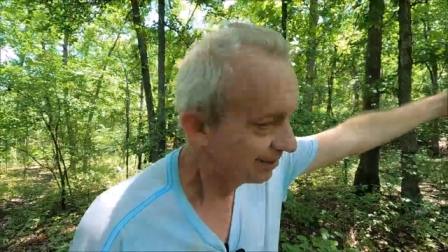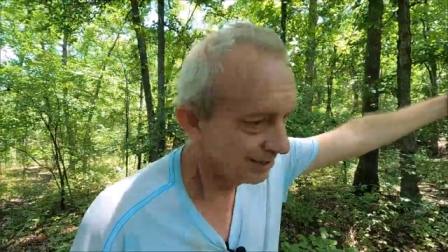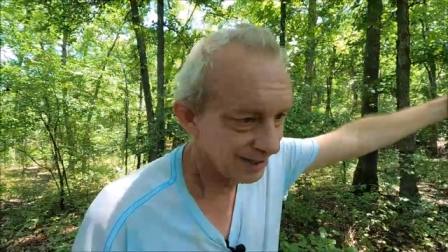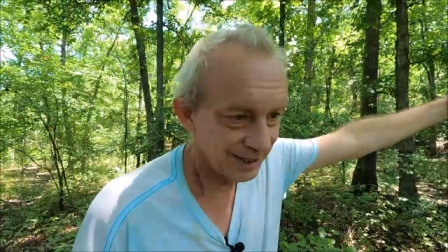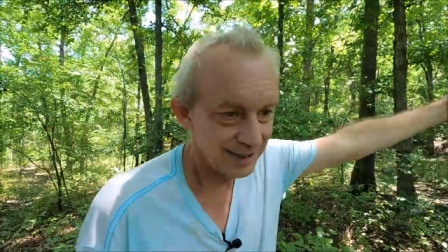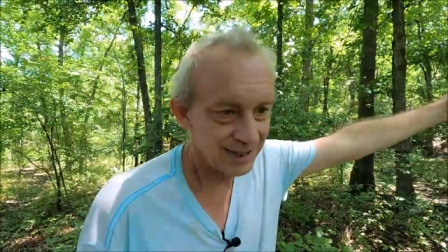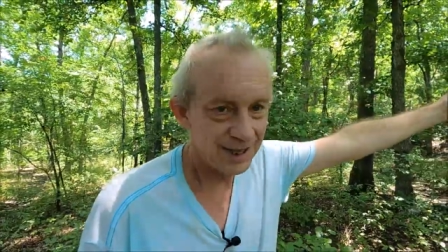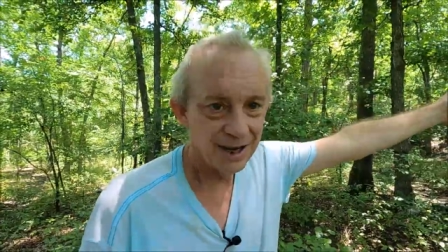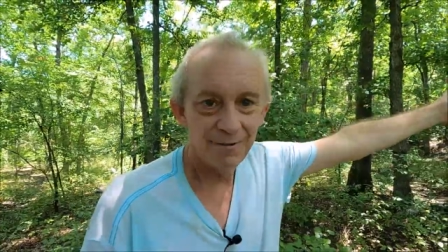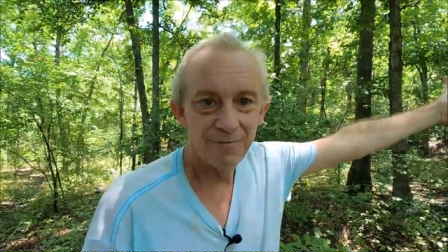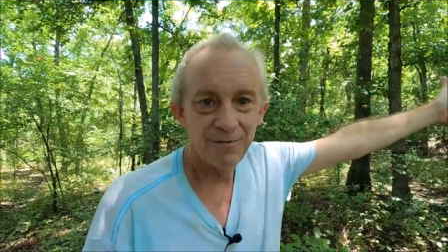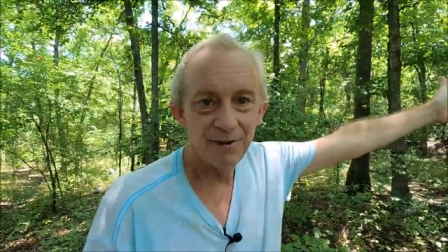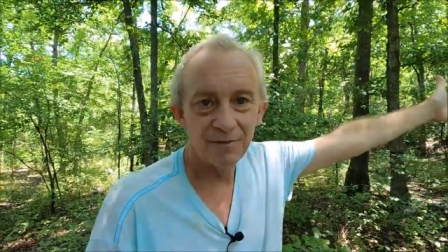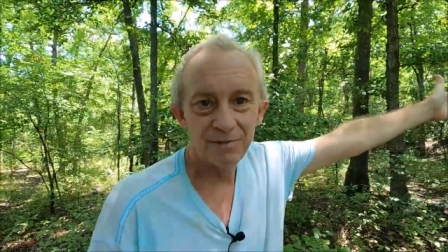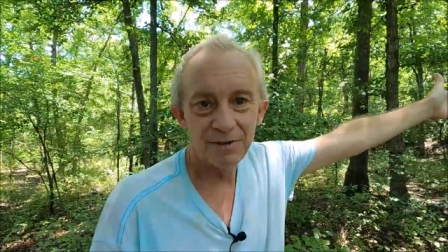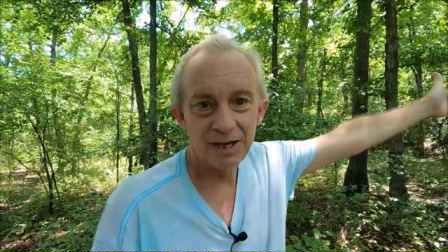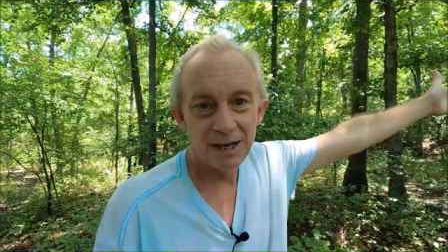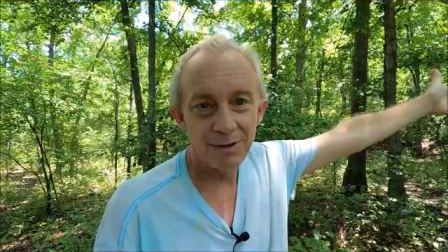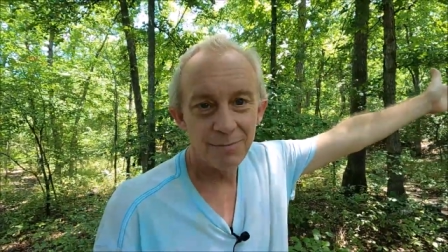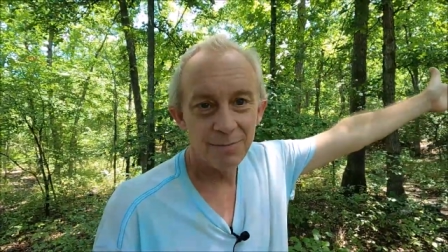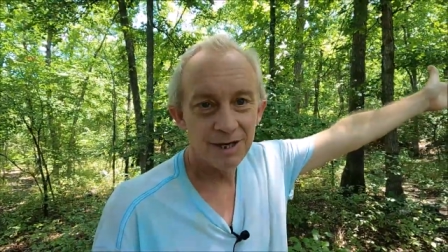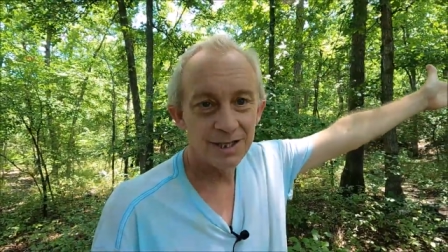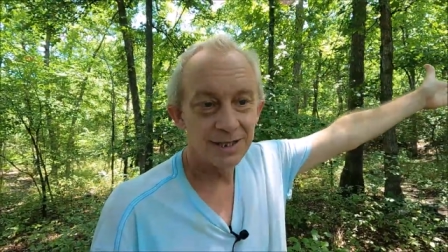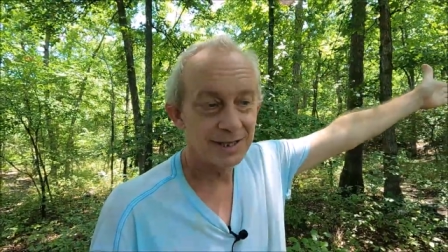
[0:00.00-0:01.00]
let's say
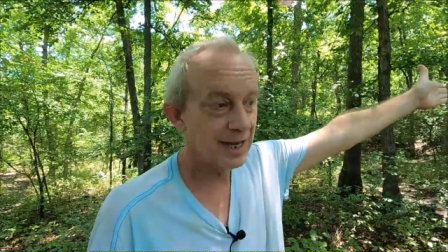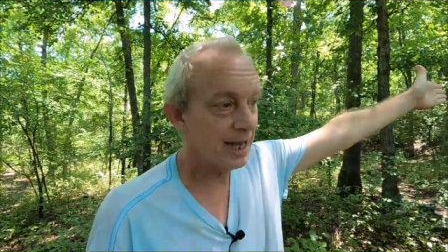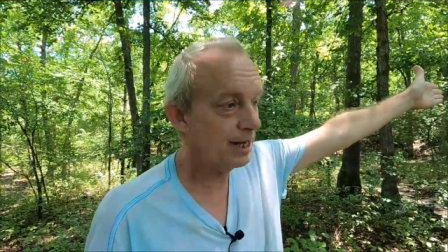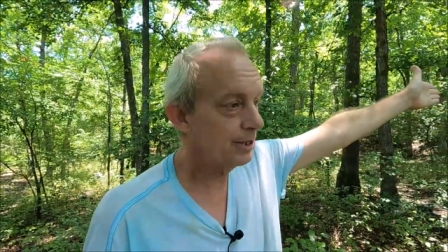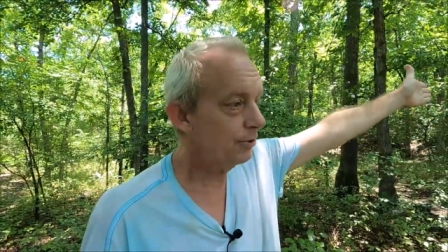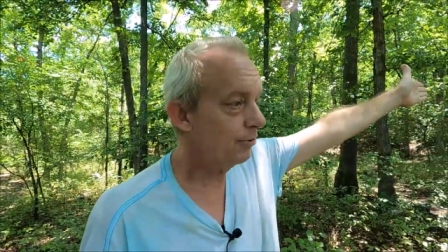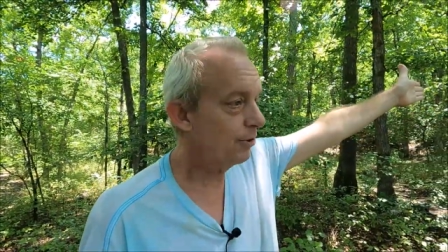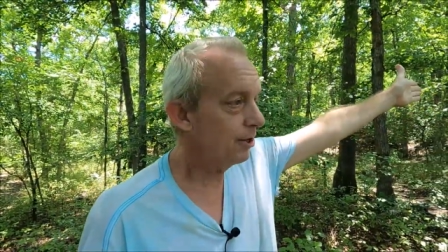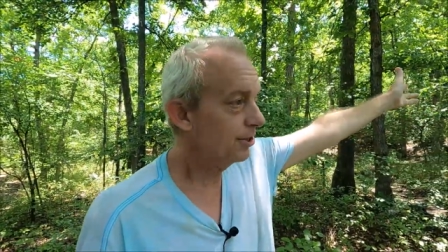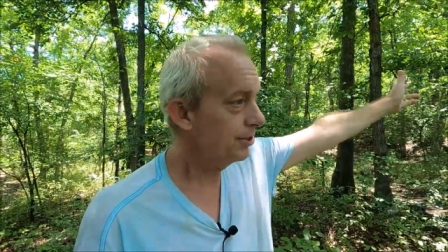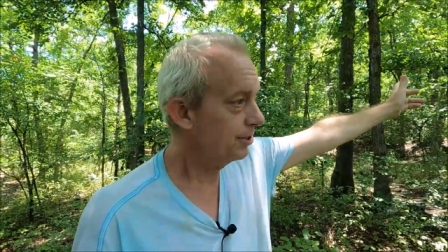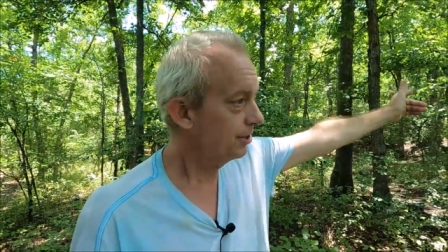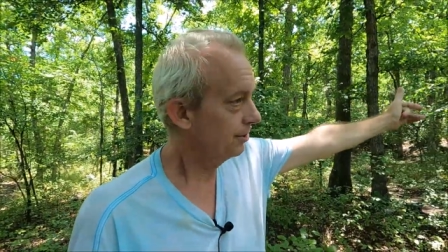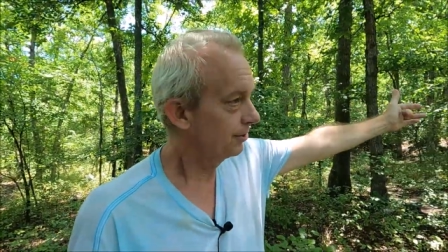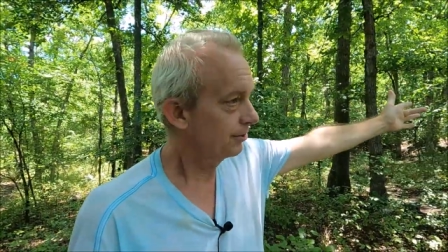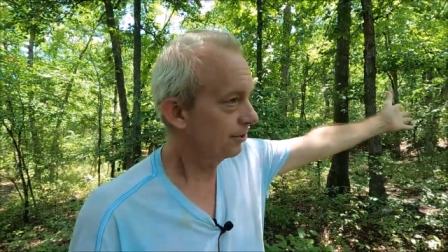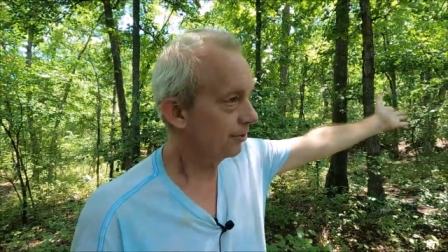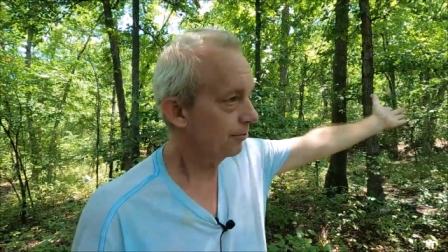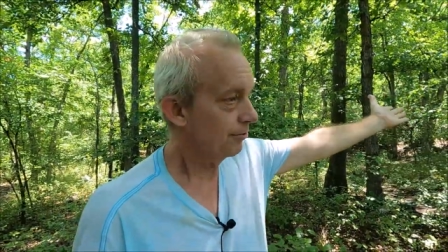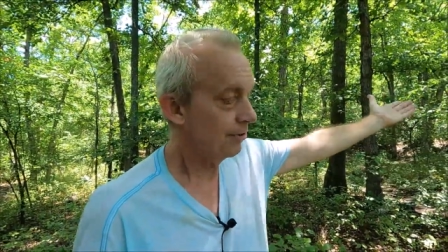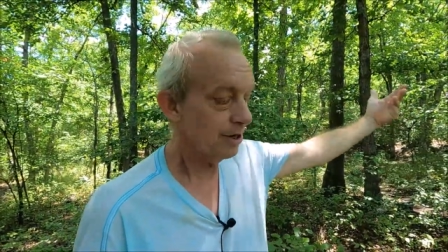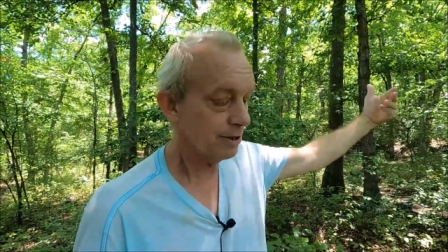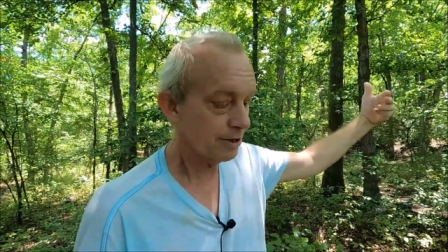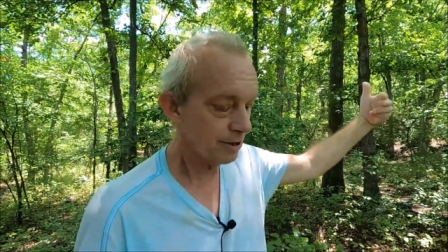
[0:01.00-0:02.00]
15 minutes that direction,
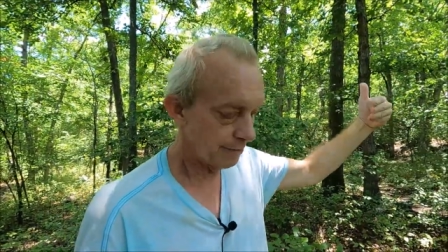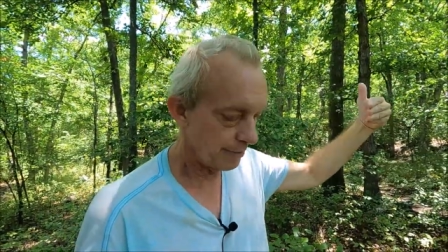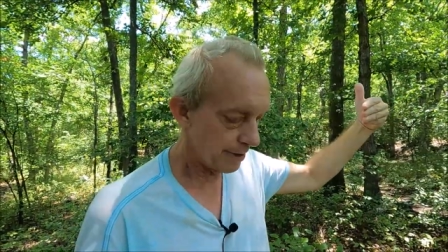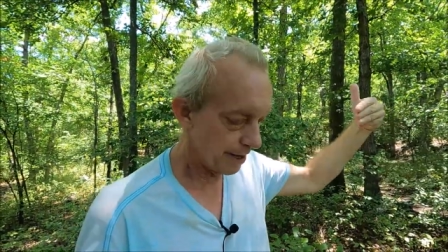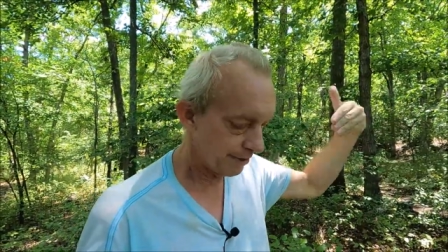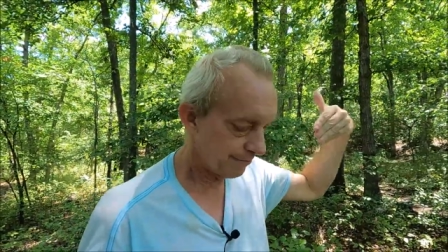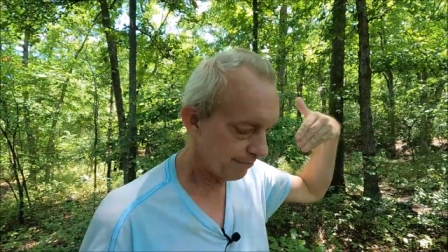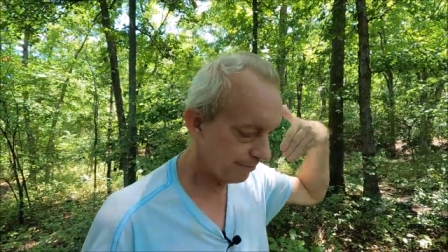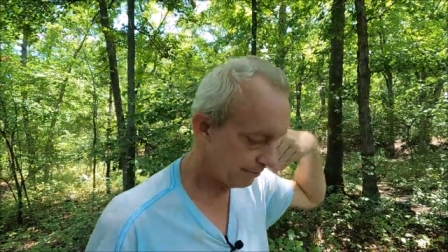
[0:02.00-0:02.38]
turn around, come back